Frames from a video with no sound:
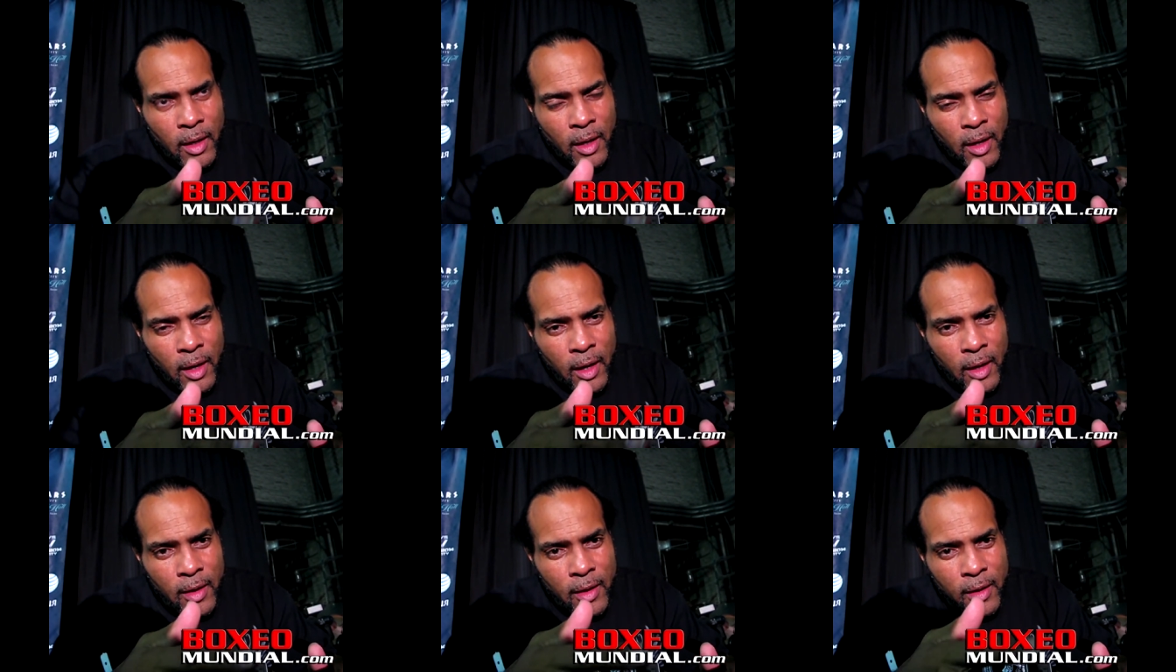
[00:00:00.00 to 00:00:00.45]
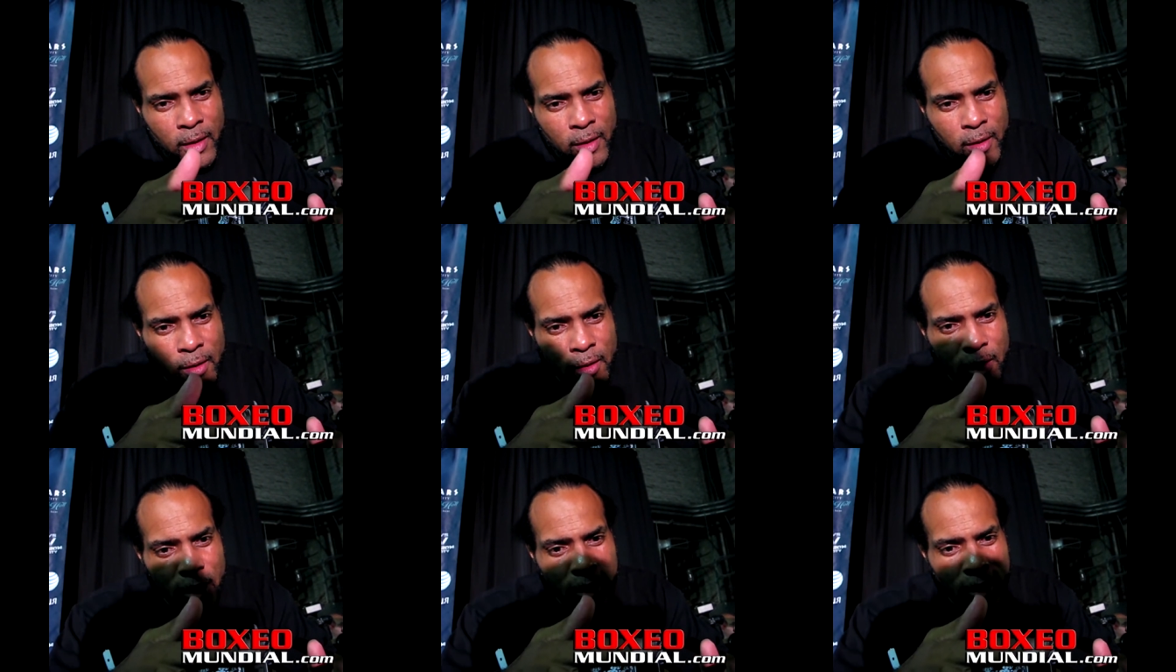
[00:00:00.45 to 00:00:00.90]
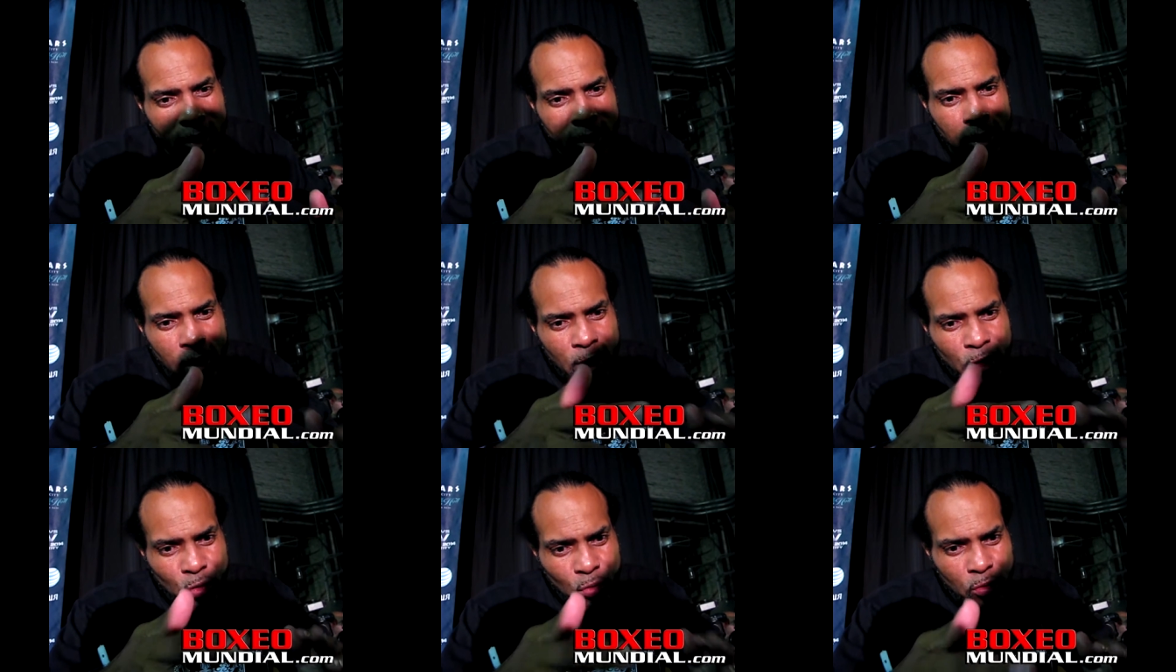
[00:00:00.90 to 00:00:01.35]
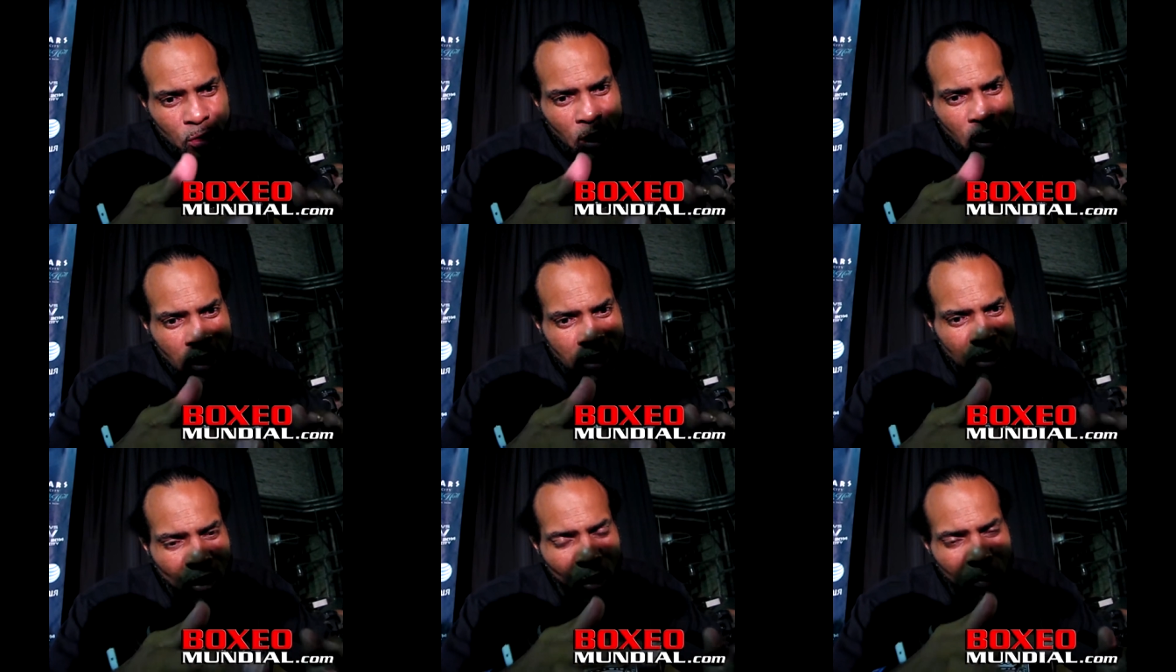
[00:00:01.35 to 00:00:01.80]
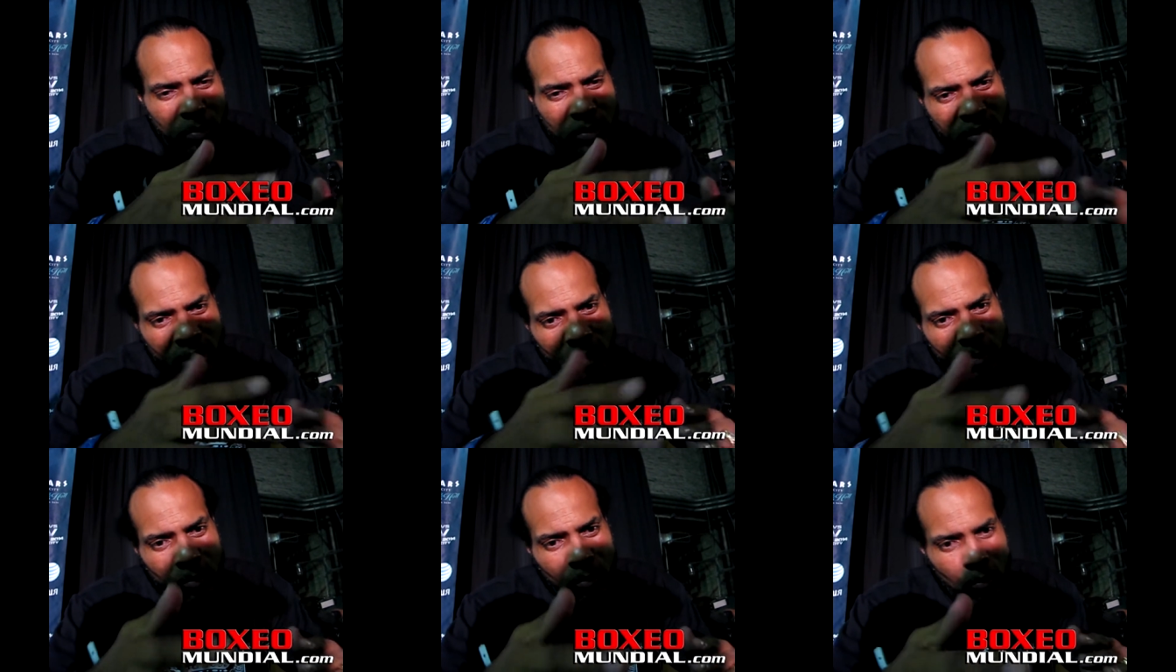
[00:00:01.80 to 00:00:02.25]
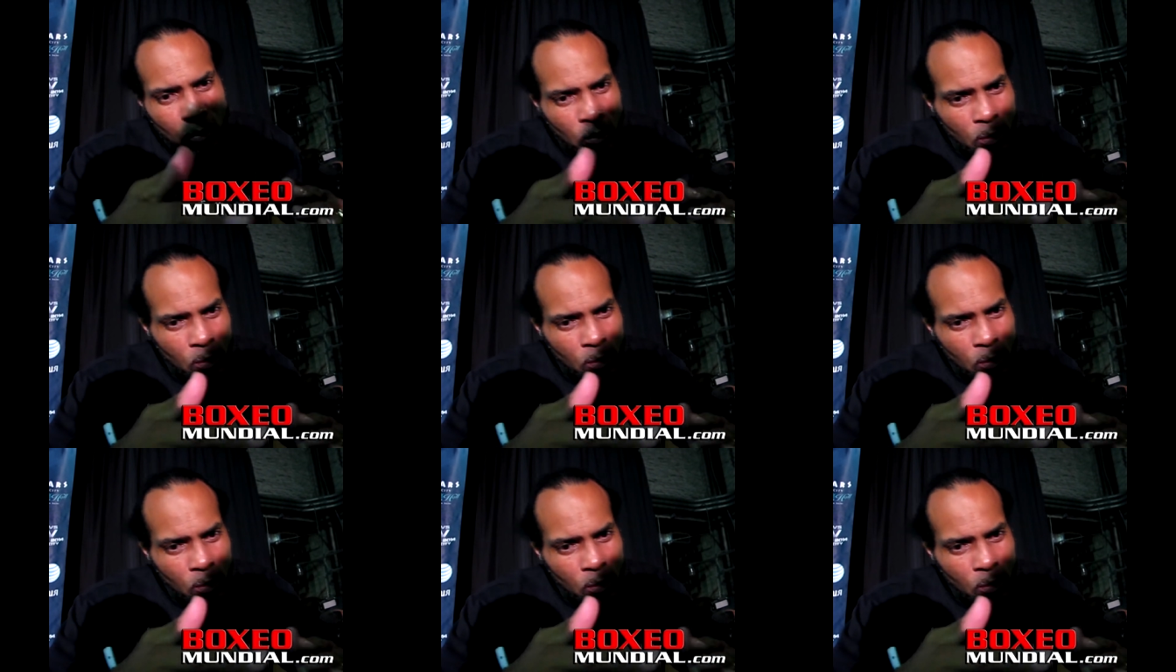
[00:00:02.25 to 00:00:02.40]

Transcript: And it does two things. It opens up